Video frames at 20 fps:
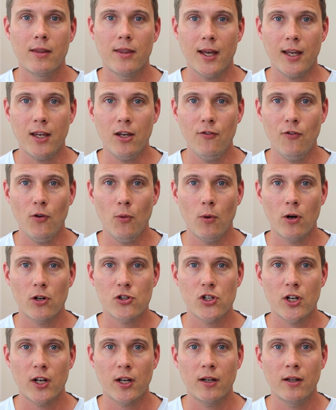Thank you for
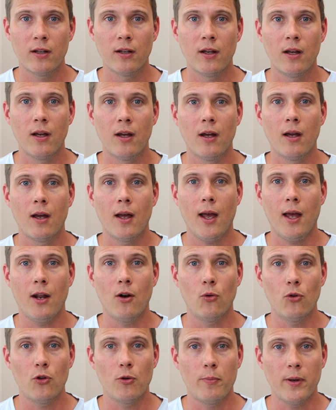watching
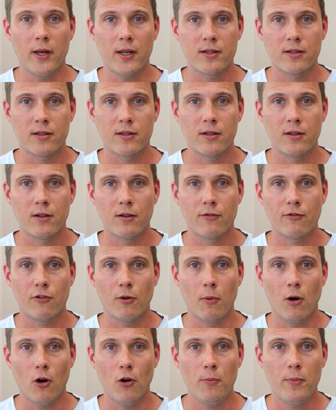and all the best
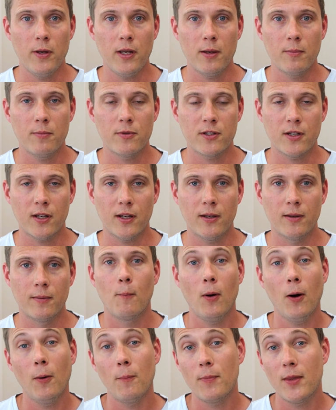from O P M C.
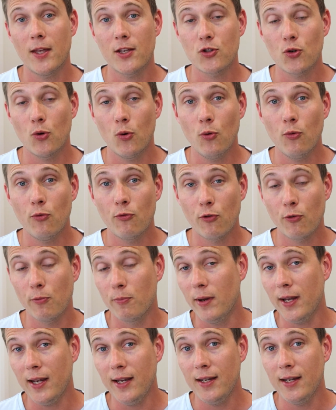Well, that's all
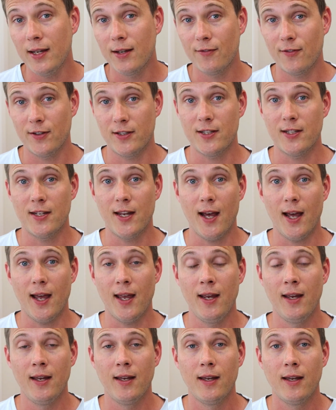from me for
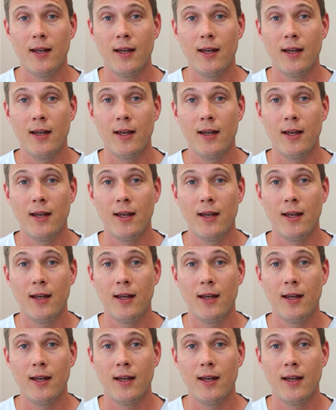today.